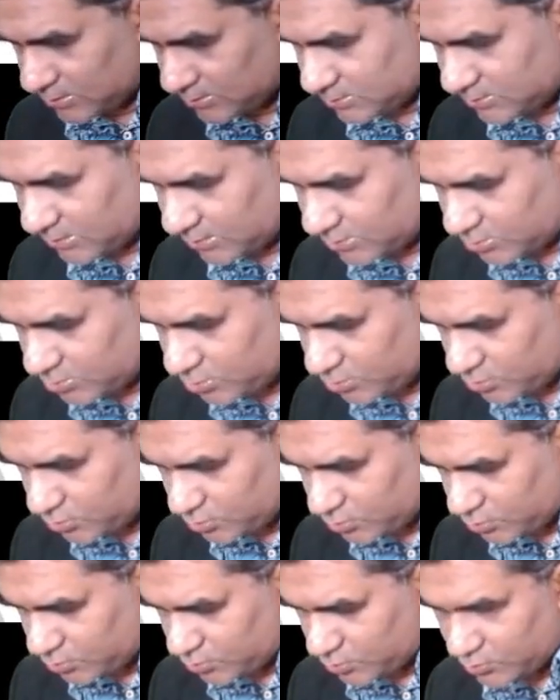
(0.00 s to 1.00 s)

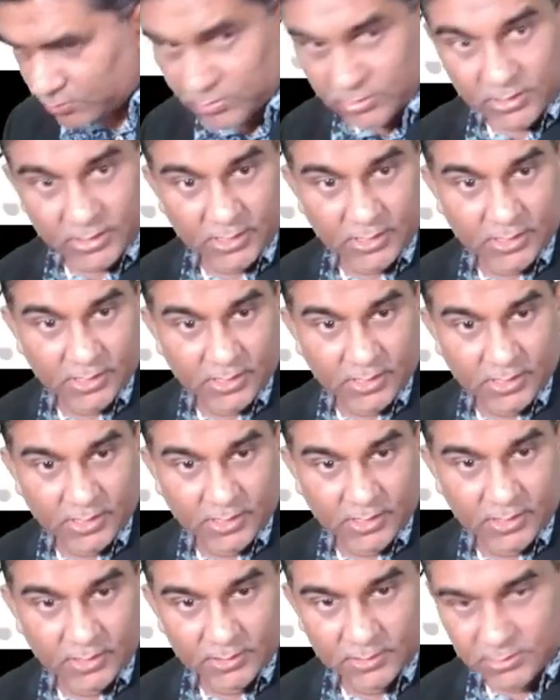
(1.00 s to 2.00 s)

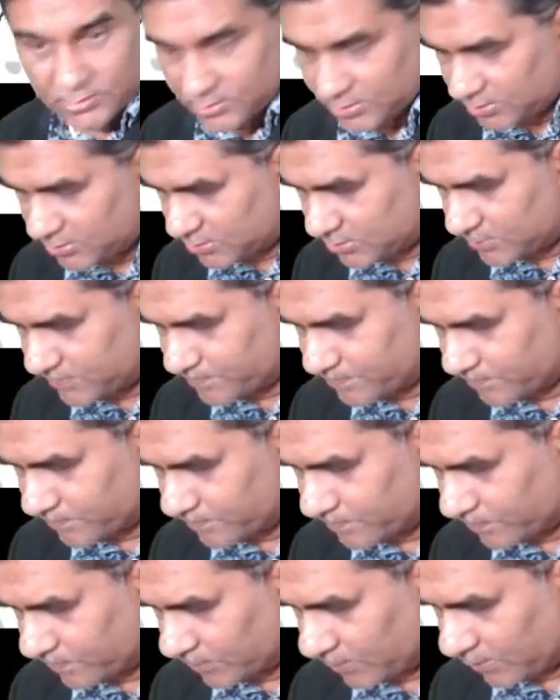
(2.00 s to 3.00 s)
Saturated
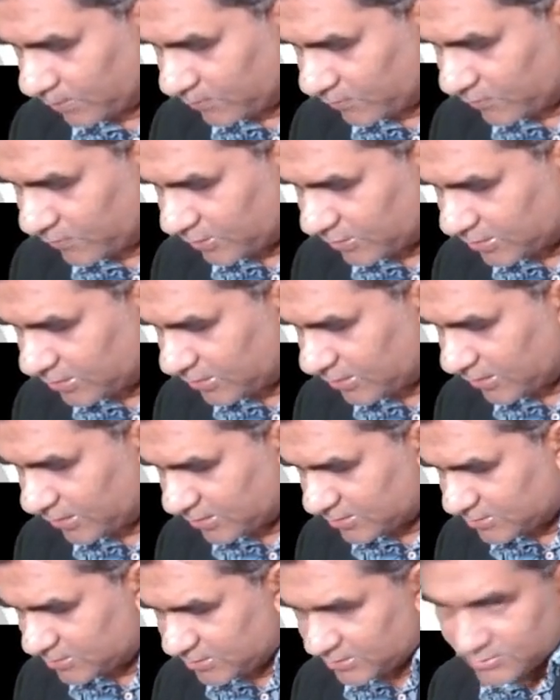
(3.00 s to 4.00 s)
fatty
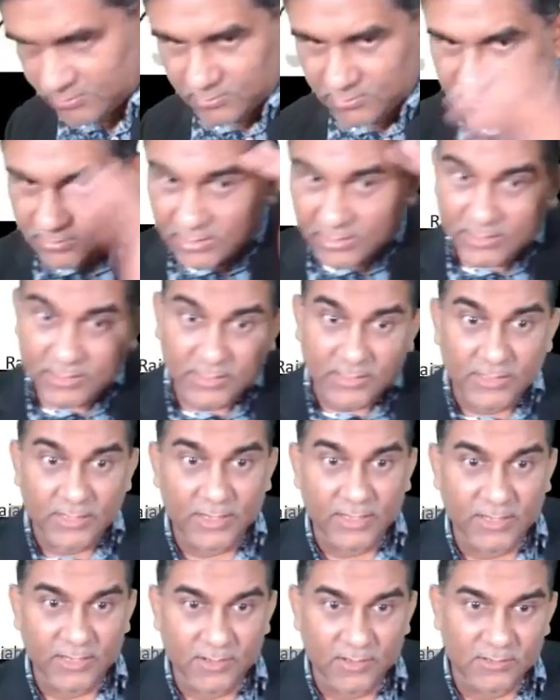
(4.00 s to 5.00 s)
acid. Suddenly
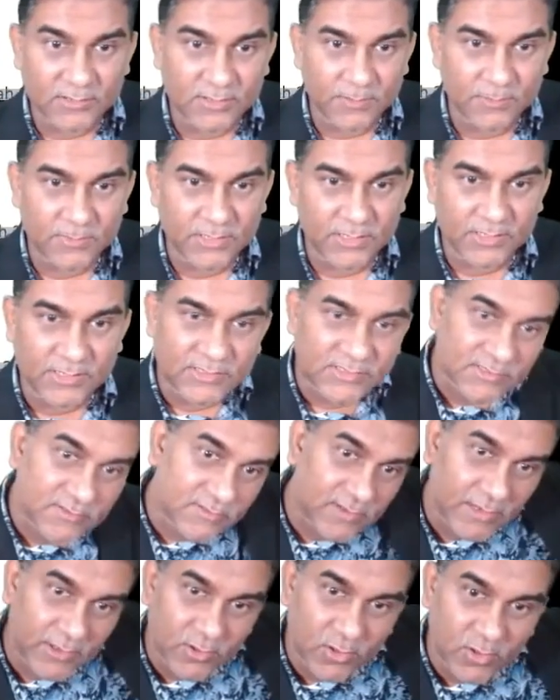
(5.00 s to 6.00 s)
I know something.
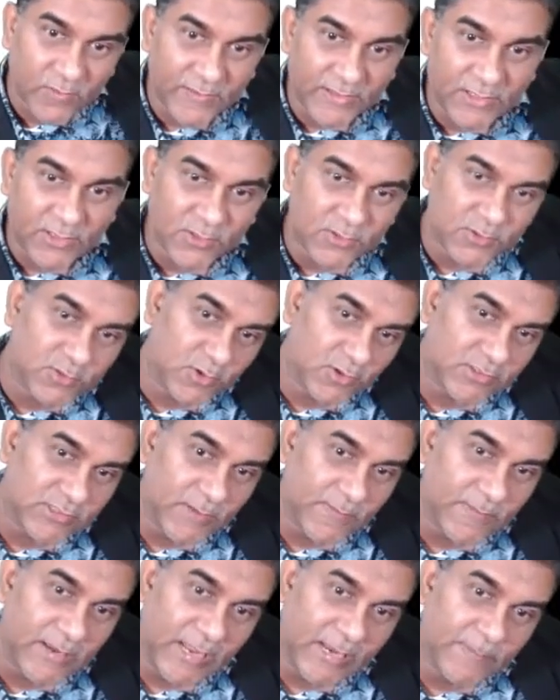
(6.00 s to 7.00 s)
I don't know whether you saw
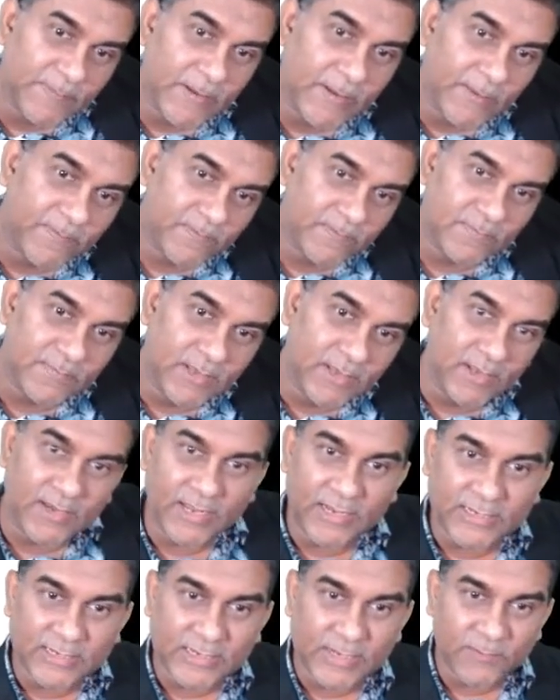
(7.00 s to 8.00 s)
some light bulb
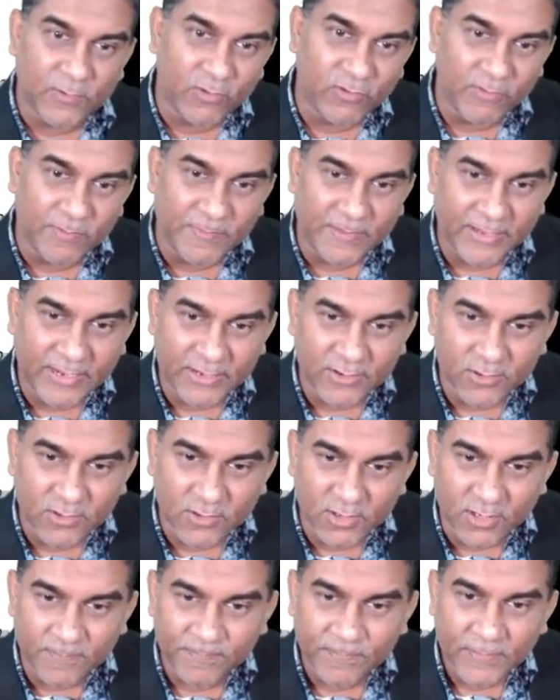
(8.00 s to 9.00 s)
light up over my head or
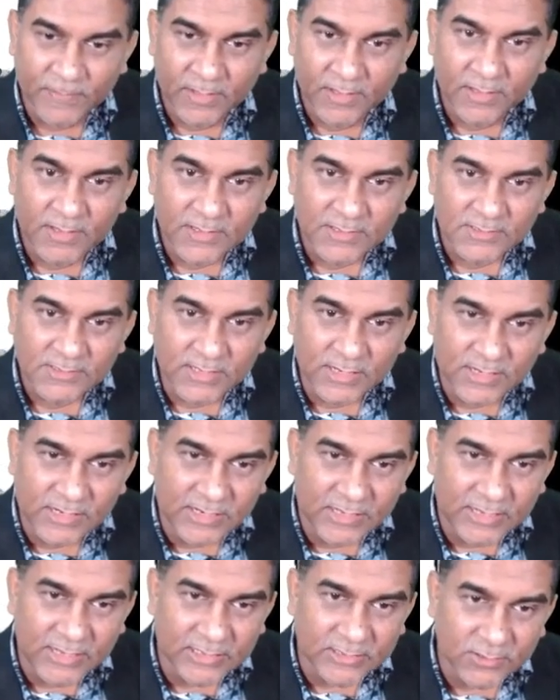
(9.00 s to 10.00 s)
not.
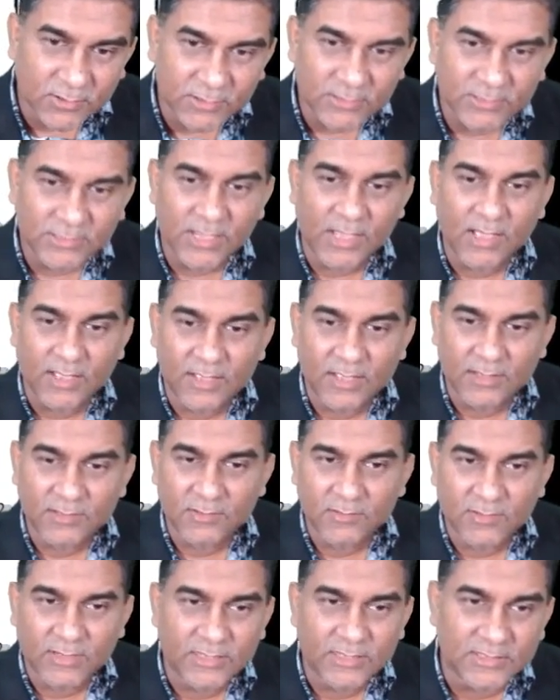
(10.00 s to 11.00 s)
Suddenly I thought, yeah,
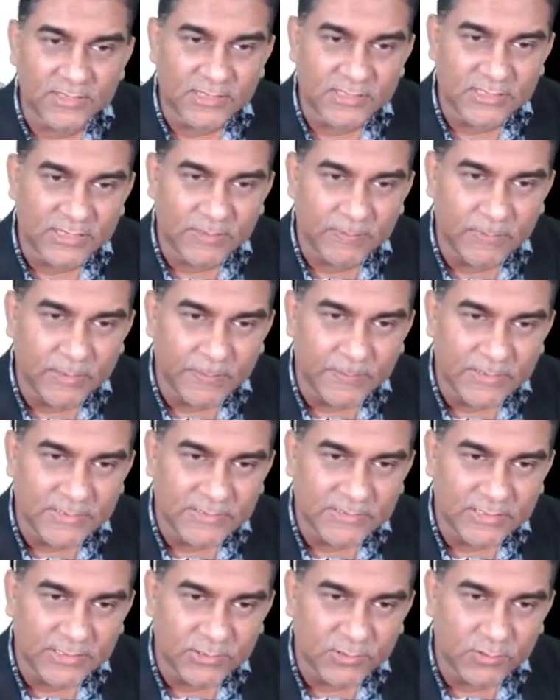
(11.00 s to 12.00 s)
you can just remember
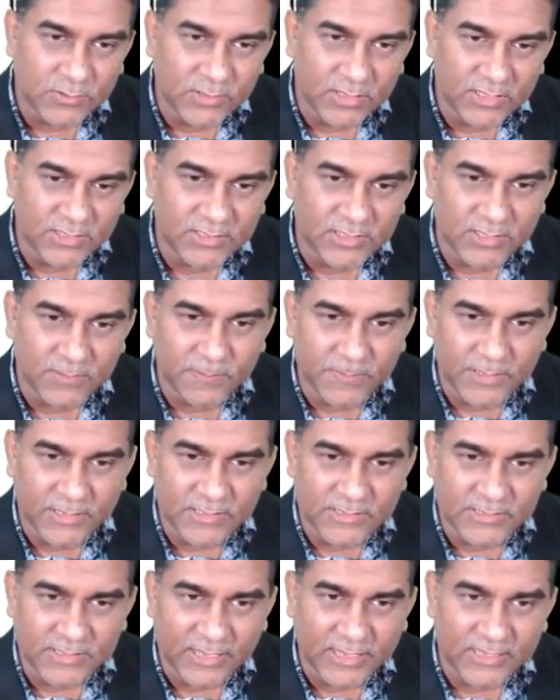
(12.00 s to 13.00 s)
saturated
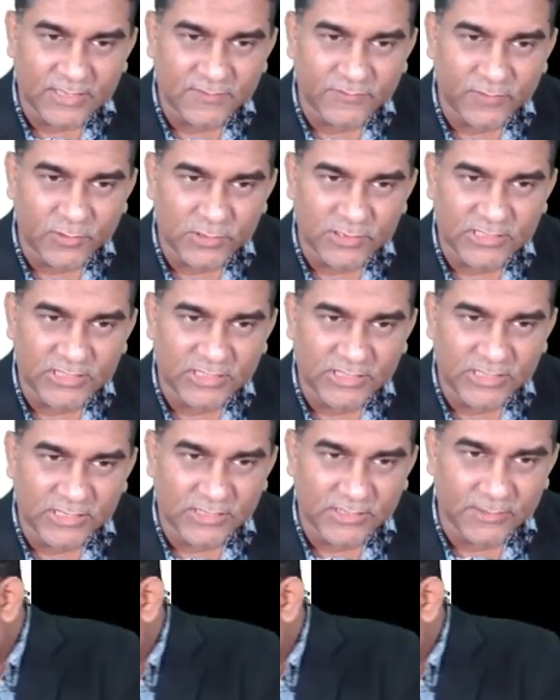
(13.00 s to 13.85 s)
means as for single.